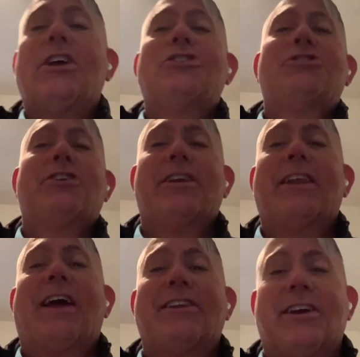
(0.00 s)
should have
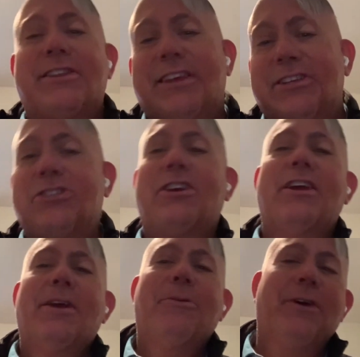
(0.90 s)
not done this, should,
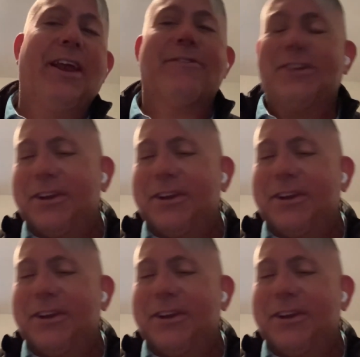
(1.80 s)
whatever.